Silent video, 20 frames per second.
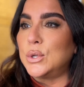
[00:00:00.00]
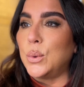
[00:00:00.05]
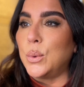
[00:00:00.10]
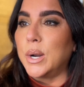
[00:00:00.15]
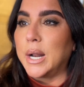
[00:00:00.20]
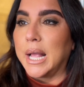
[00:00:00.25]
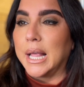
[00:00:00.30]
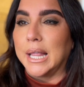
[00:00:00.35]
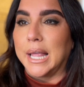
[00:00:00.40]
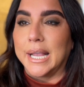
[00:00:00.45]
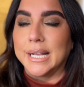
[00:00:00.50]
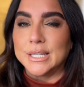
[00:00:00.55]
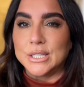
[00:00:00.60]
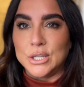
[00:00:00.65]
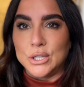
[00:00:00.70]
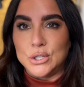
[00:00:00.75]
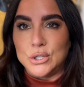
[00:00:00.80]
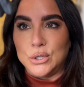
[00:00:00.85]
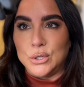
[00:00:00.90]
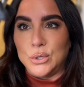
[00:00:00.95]
what I like
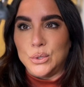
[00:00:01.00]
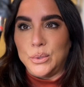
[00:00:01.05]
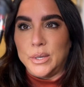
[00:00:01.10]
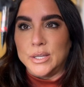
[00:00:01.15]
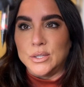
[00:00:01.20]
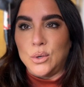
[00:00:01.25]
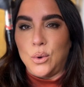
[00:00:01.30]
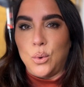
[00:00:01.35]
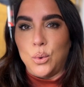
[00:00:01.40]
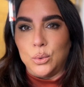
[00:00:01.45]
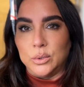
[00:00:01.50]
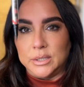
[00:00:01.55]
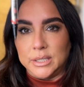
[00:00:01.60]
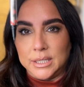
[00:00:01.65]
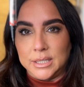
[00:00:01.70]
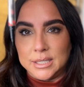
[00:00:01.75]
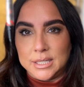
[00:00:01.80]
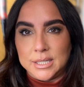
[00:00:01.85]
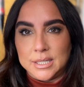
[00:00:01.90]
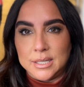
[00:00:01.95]
to do is hold
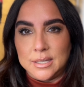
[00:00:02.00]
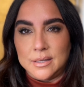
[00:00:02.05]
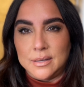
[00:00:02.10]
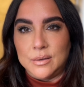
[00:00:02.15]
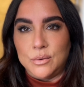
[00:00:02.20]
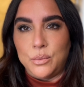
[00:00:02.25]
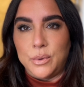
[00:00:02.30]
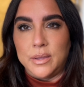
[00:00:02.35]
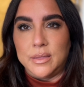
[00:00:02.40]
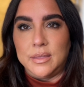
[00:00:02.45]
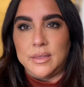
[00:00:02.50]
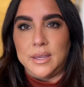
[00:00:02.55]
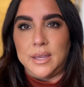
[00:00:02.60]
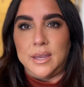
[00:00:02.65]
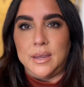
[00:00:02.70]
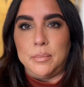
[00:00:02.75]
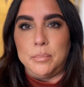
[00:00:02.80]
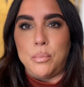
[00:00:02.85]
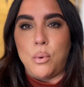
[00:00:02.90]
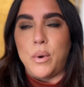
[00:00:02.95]
it with
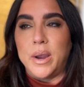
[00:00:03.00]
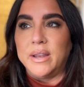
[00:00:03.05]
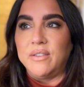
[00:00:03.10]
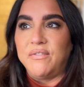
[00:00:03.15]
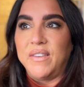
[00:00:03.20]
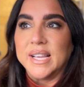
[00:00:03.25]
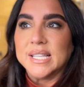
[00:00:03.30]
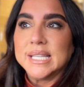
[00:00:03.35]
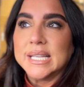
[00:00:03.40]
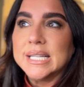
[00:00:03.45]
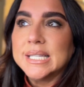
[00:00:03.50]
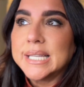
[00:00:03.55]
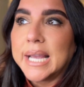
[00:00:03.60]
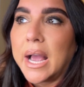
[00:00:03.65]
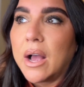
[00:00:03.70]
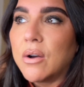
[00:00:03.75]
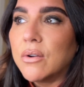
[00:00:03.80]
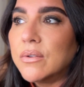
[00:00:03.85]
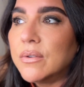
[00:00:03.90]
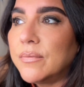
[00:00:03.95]
the point facing
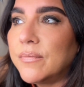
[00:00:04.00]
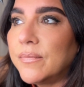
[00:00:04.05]
down,